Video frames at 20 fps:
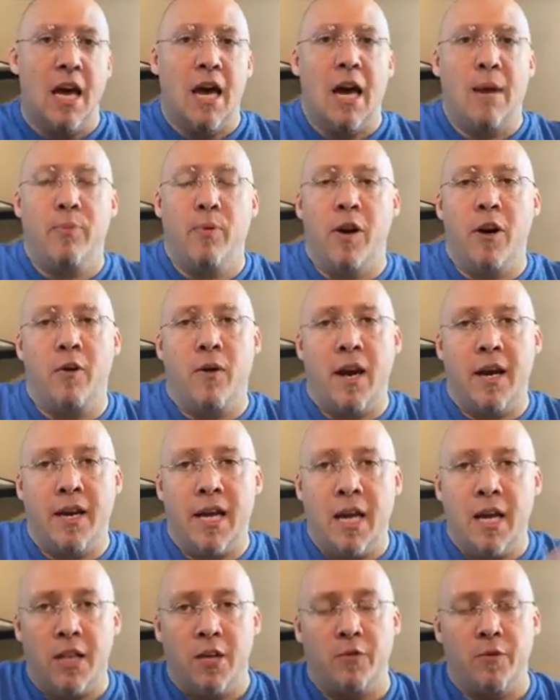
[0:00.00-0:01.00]
I pray right
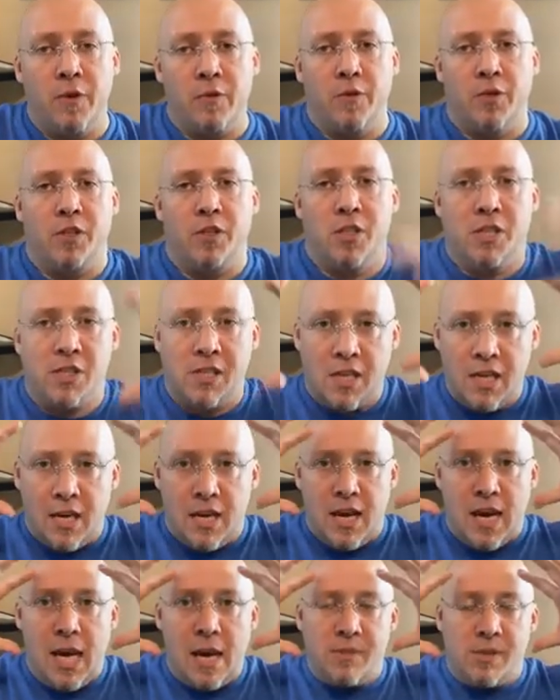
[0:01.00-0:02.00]
now that we would just
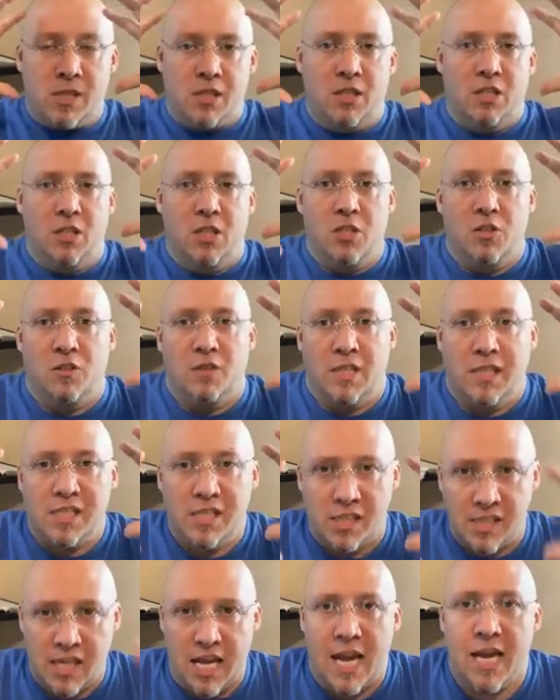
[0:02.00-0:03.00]
absolutely
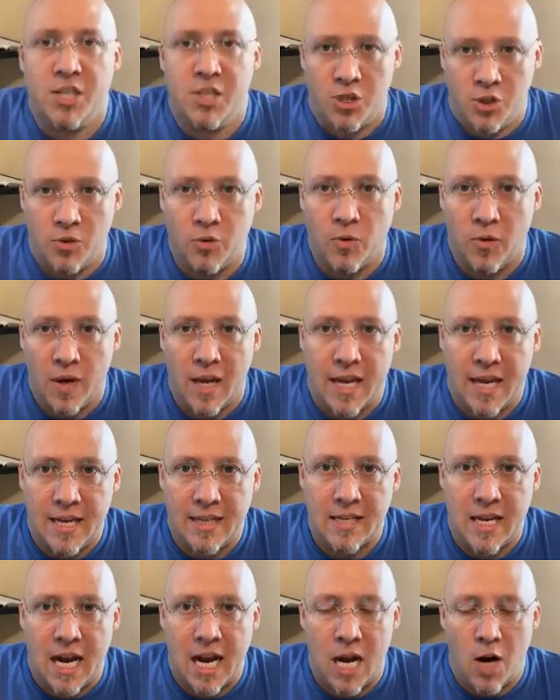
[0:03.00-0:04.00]

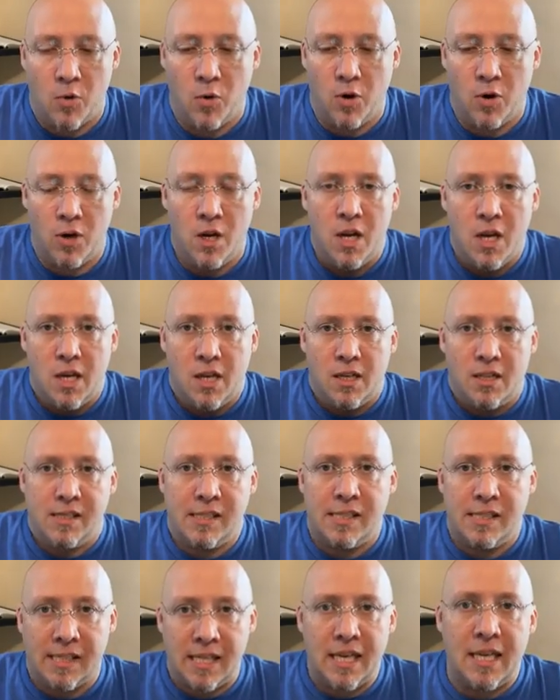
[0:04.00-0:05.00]
saturate our
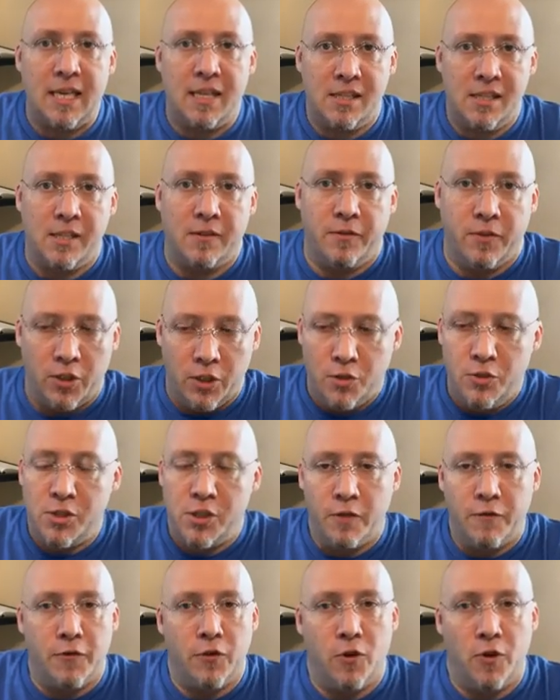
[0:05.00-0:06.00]
seeds of
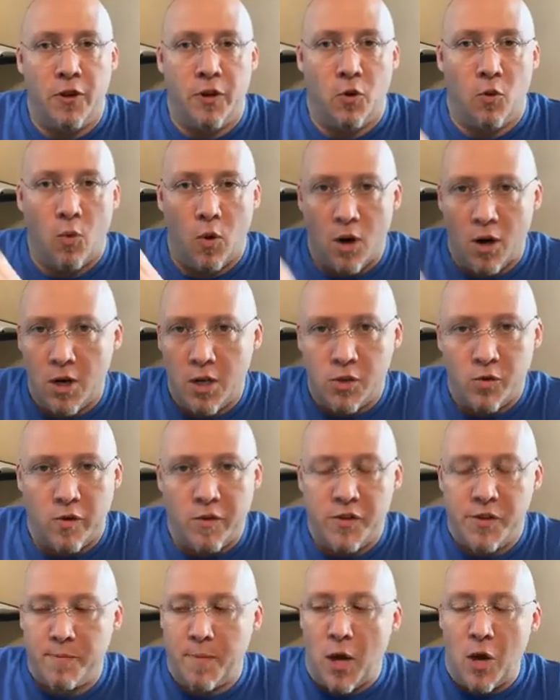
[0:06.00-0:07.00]
Lucifer and the words
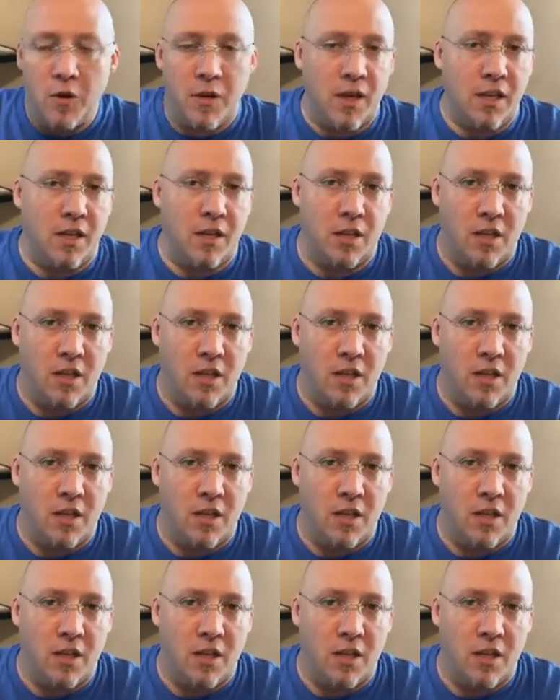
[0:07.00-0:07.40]
we've spoken,